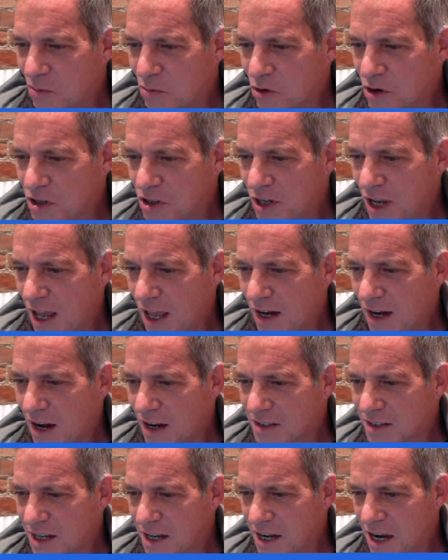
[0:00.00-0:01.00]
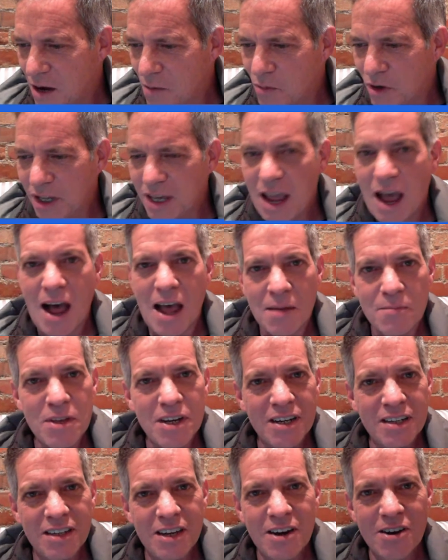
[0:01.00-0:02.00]
Appreciate it. I see Kimberly
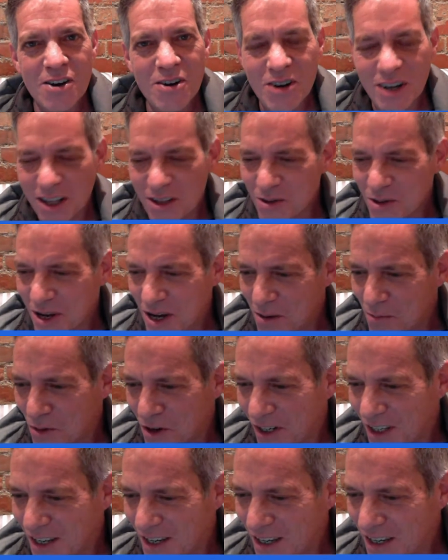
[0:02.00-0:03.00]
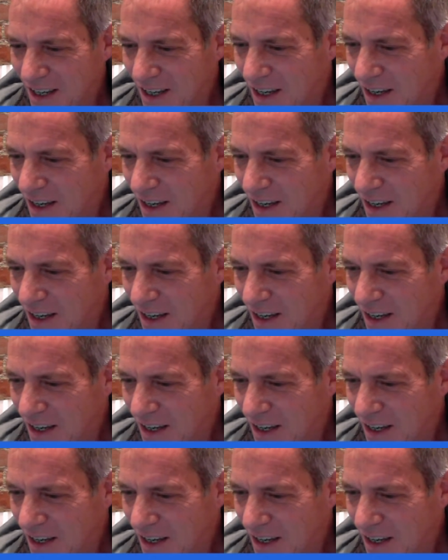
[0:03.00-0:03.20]
Iman is here. Hello, Kimberly.